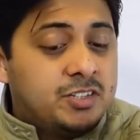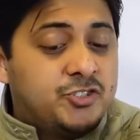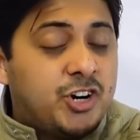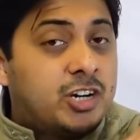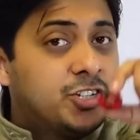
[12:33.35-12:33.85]

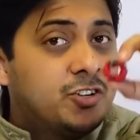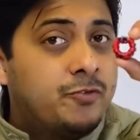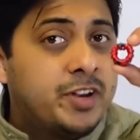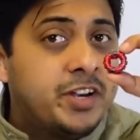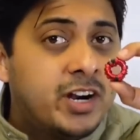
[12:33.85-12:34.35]
charging of
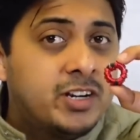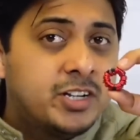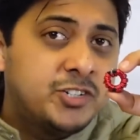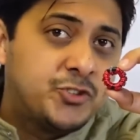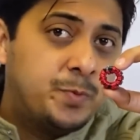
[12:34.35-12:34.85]
an
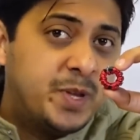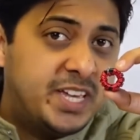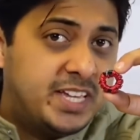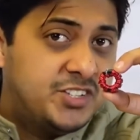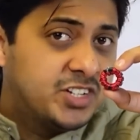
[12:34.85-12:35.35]
inductor should be
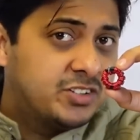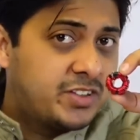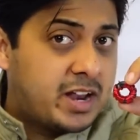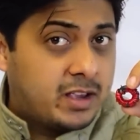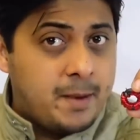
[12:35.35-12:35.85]
easier
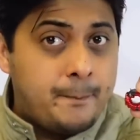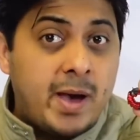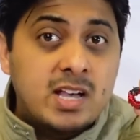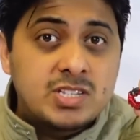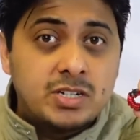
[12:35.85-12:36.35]
than a
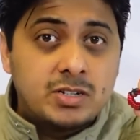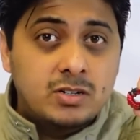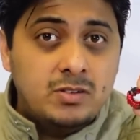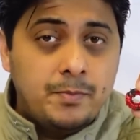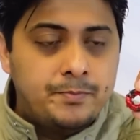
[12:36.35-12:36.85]

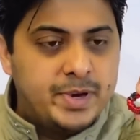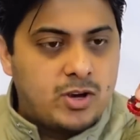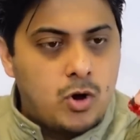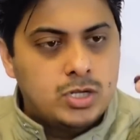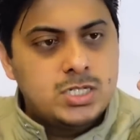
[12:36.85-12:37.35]
capacitor
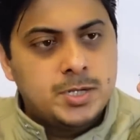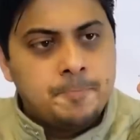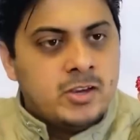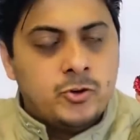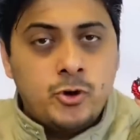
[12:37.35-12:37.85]
because
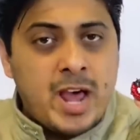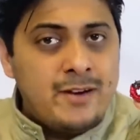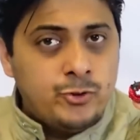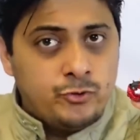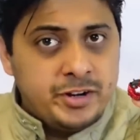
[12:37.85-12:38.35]
you don't
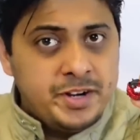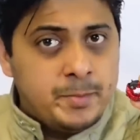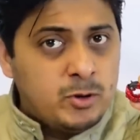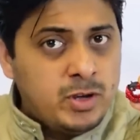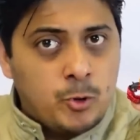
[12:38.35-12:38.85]
have to worry
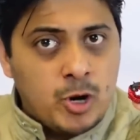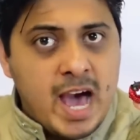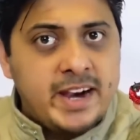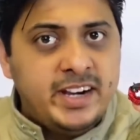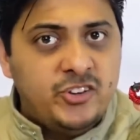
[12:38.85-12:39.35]
about the
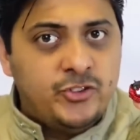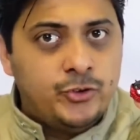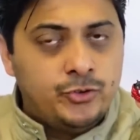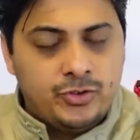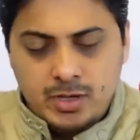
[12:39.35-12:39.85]
polarity
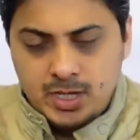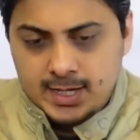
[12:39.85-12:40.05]
issues.